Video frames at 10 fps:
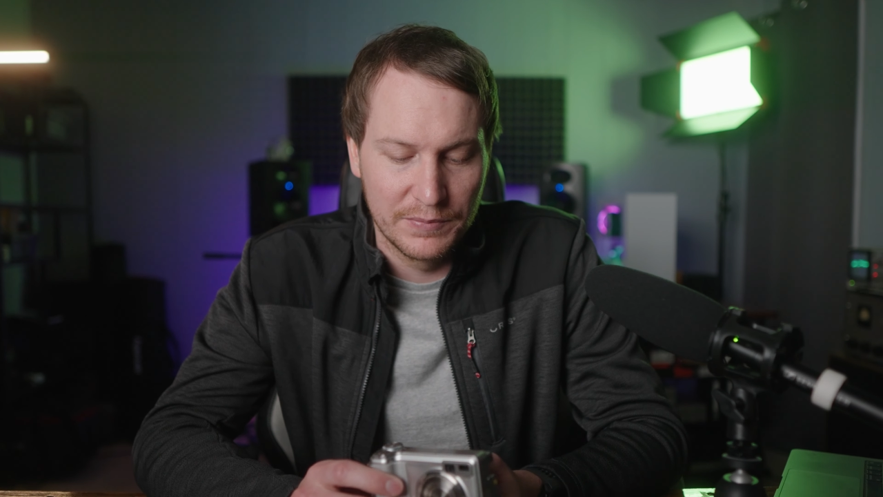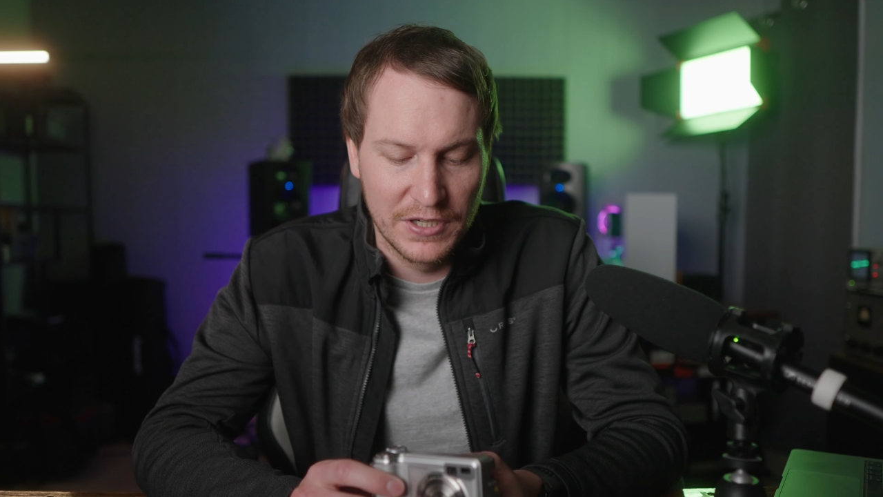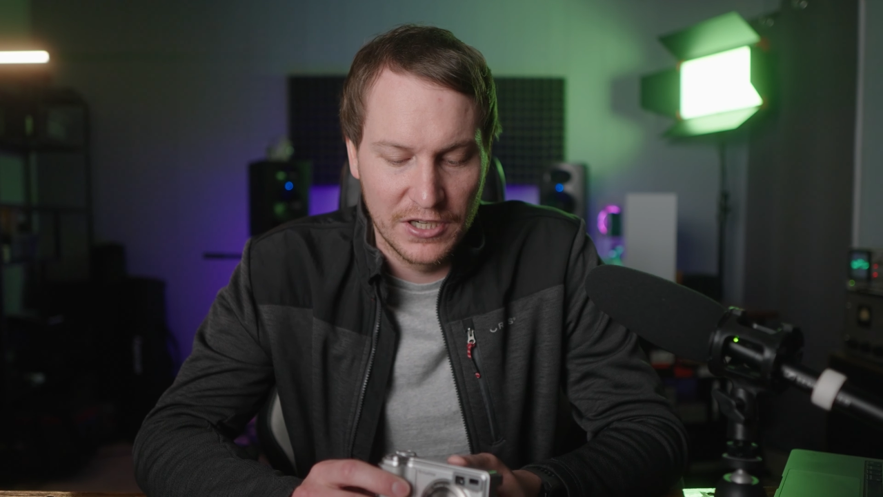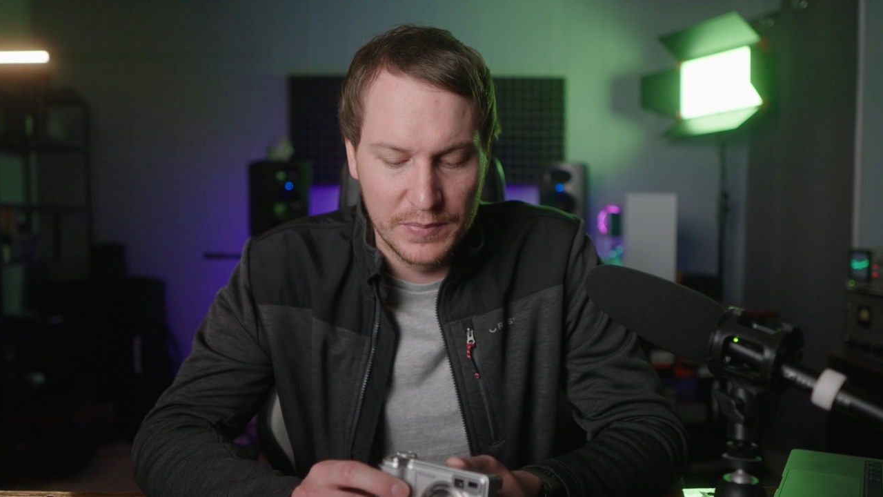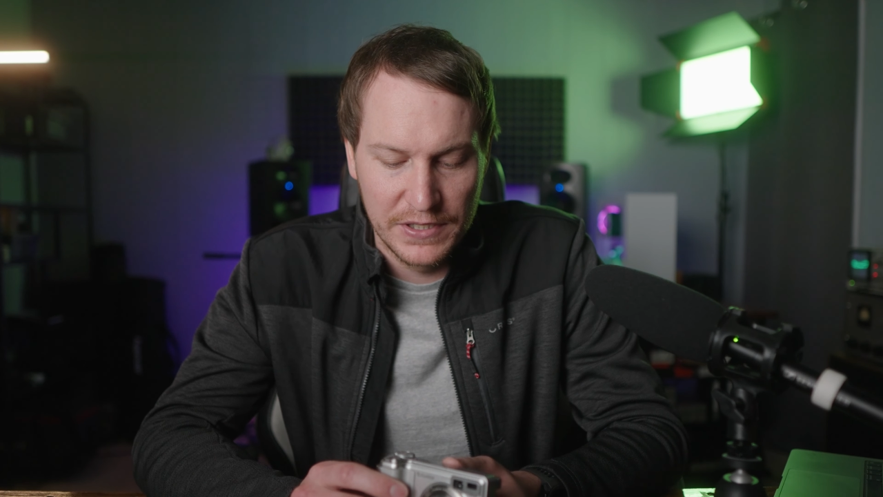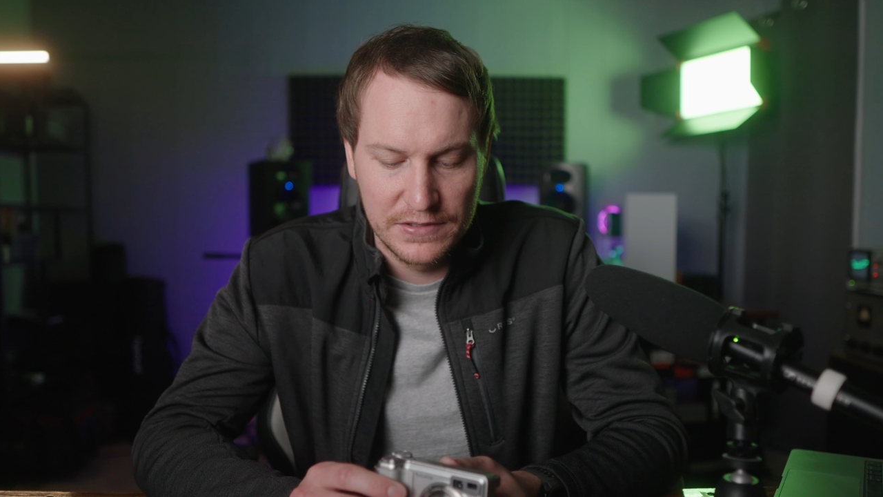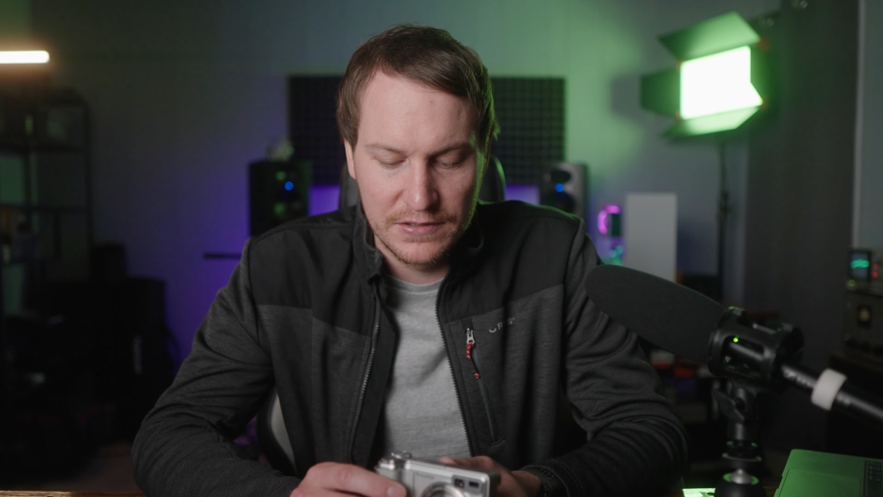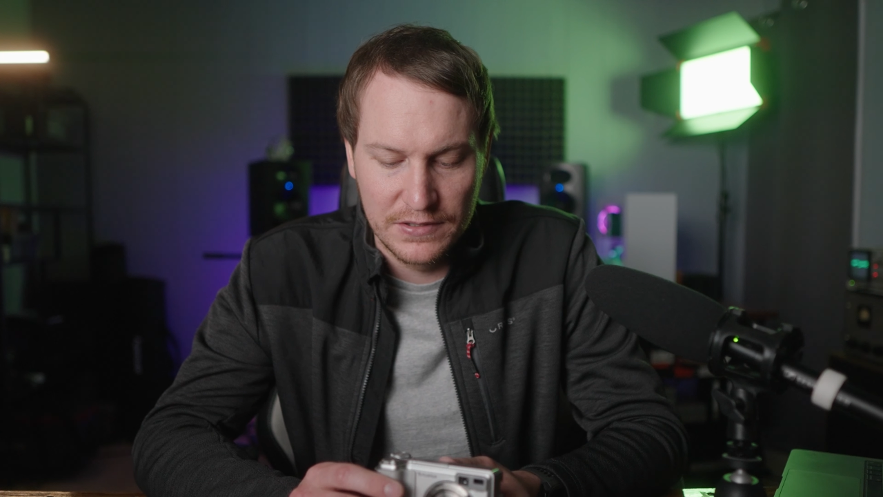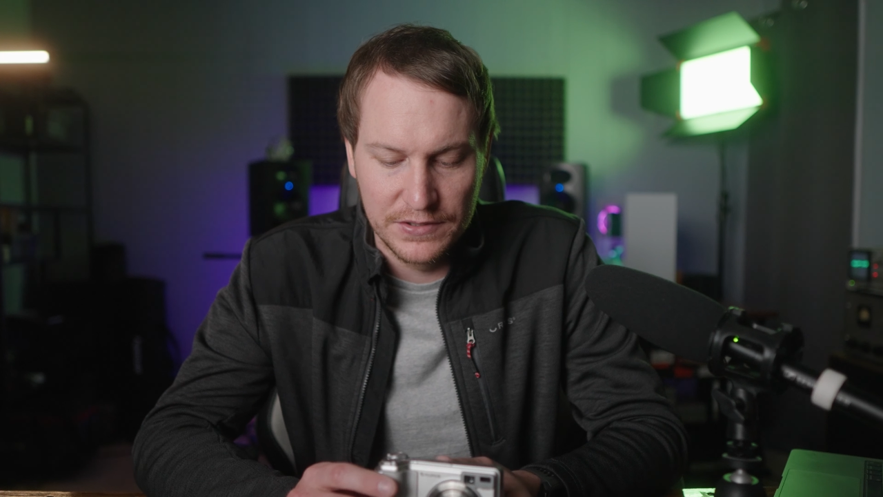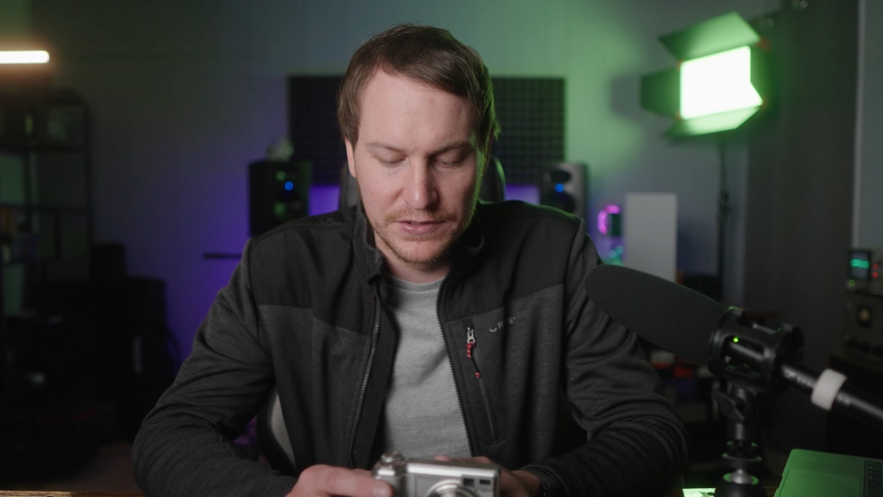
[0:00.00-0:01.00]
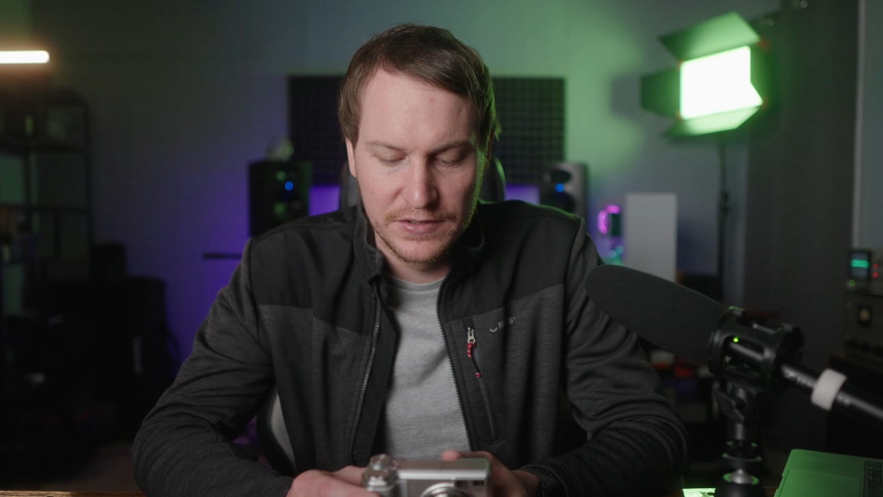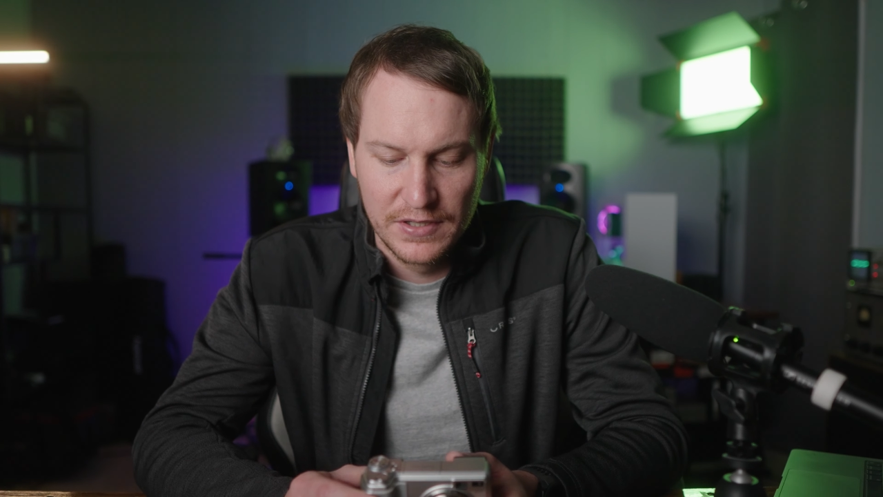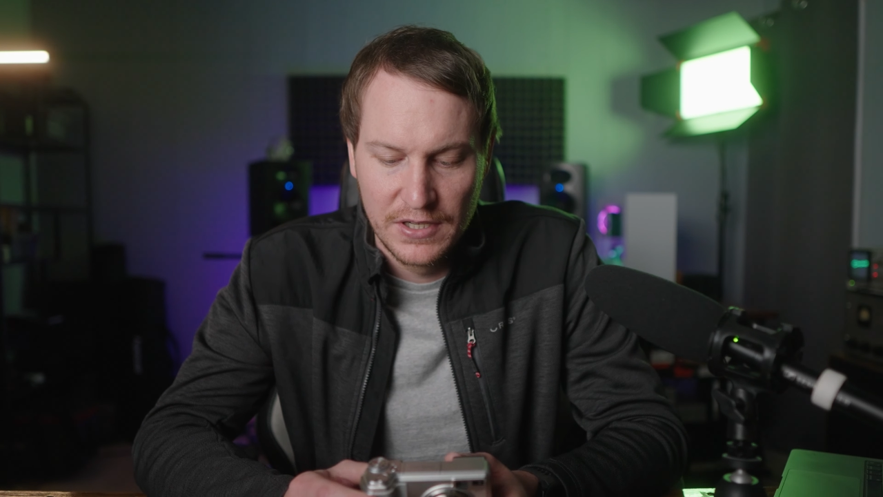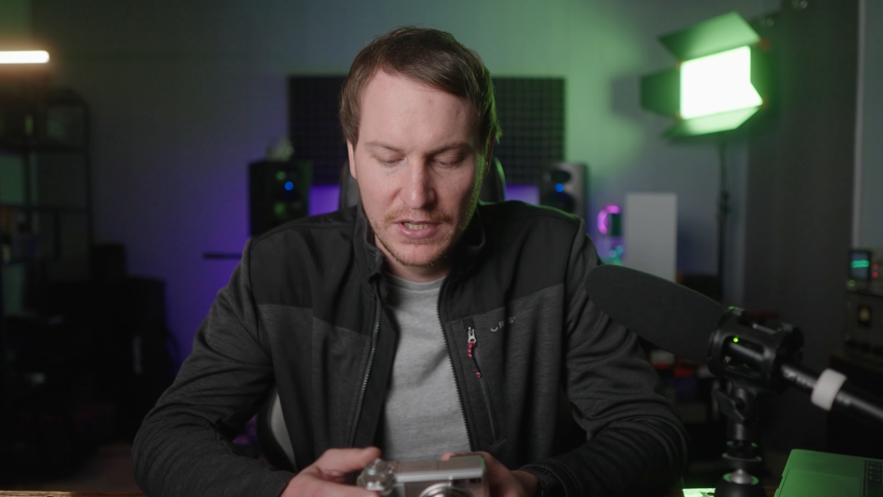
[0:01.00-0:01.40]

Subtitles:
megapixels.